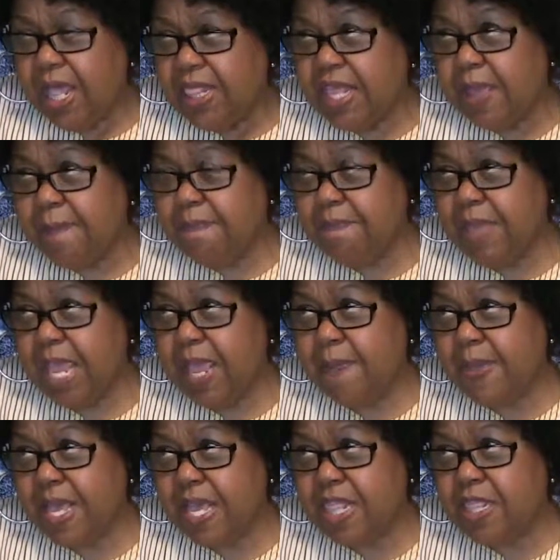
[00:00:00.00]
that
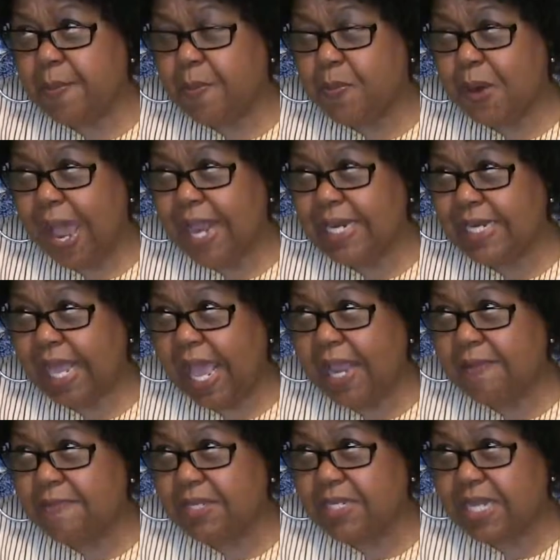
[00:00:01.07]
maybe the bright
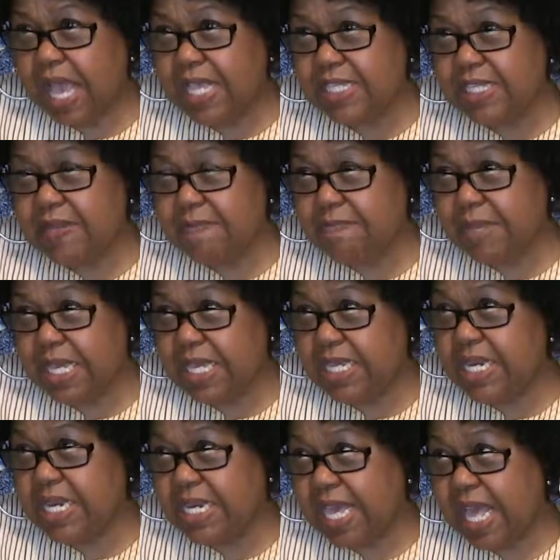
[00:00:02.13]
light doesn't
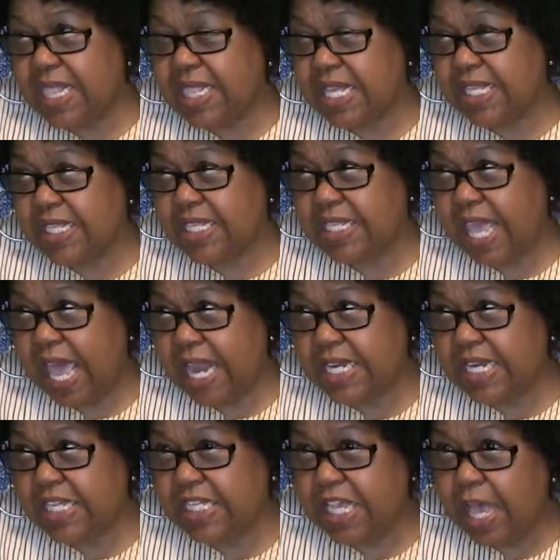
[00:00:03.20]
mean death and
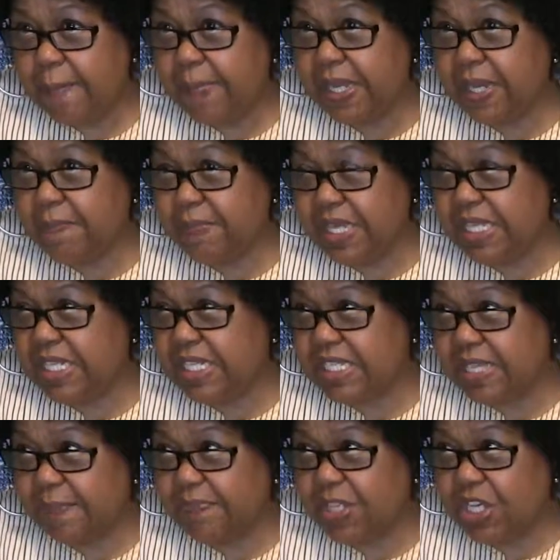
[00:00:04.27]
sadness, but it means
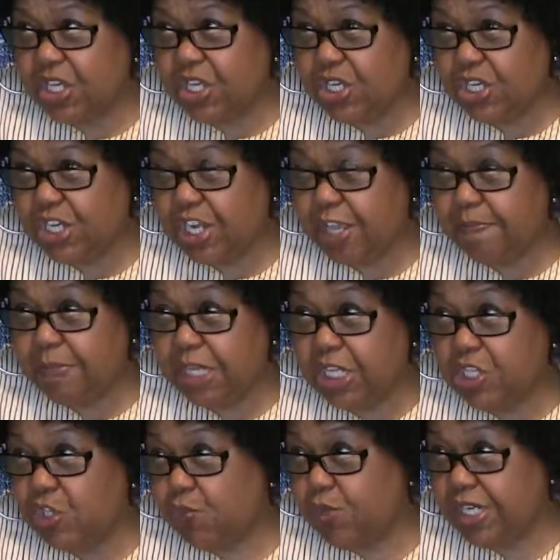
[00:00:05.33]
something good. It
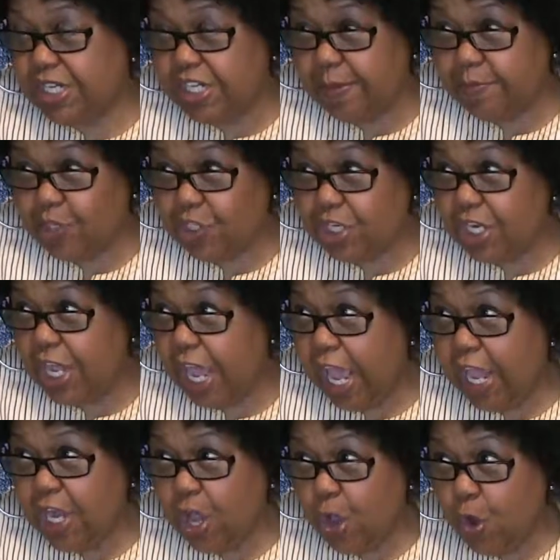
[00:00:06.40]
means redemption
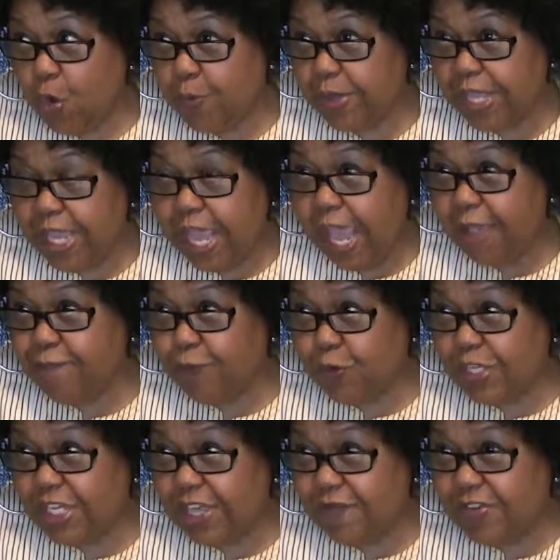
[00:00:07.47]
and hope and
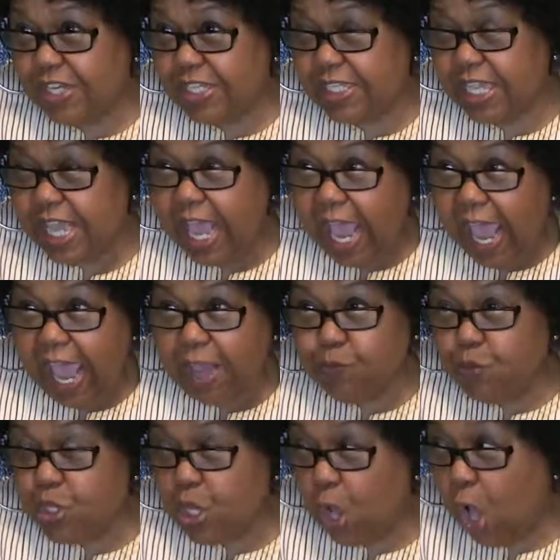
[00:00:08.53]
forgiveness. And
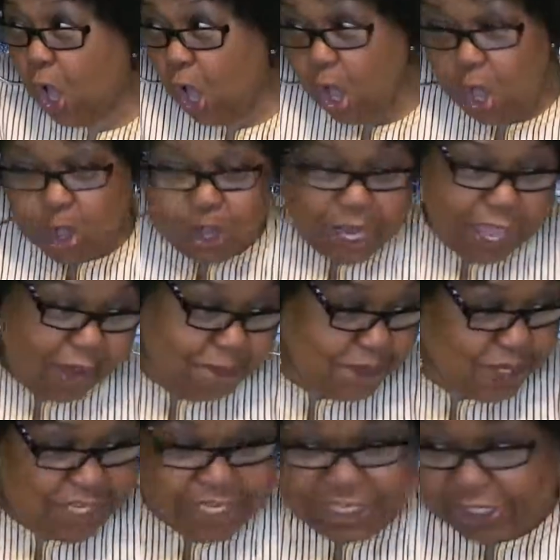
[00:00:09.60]
we all have
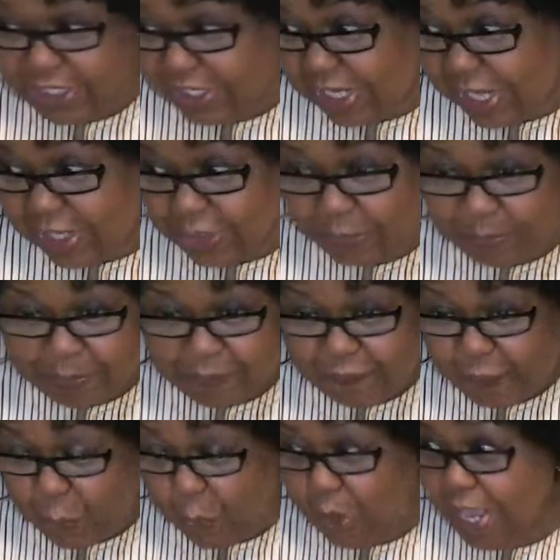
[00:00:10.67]
been in a tunnel
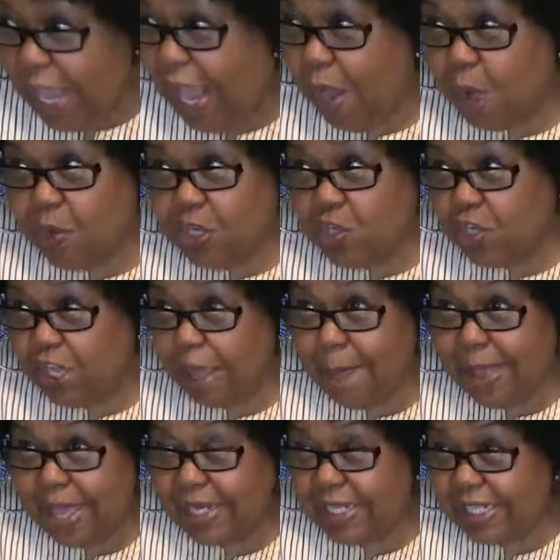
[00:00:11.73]
before. And when you come
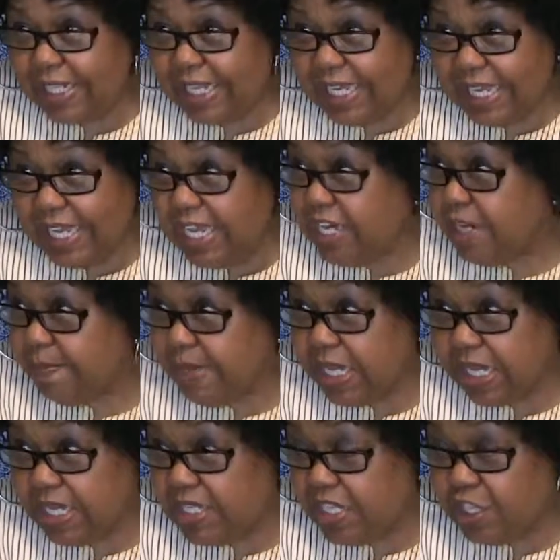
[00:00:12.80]
out at the end,
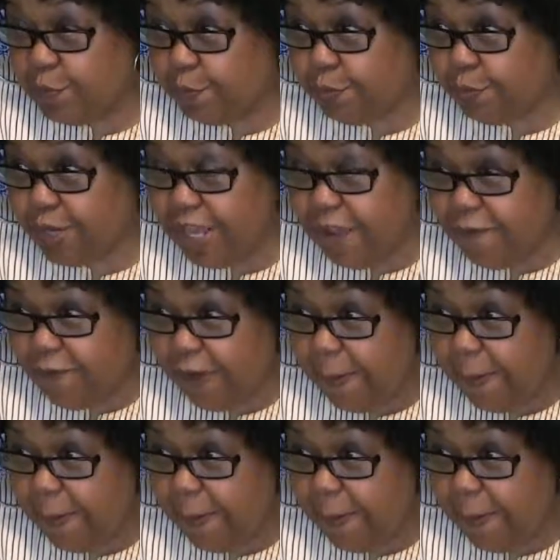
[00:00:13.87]
because it's brief,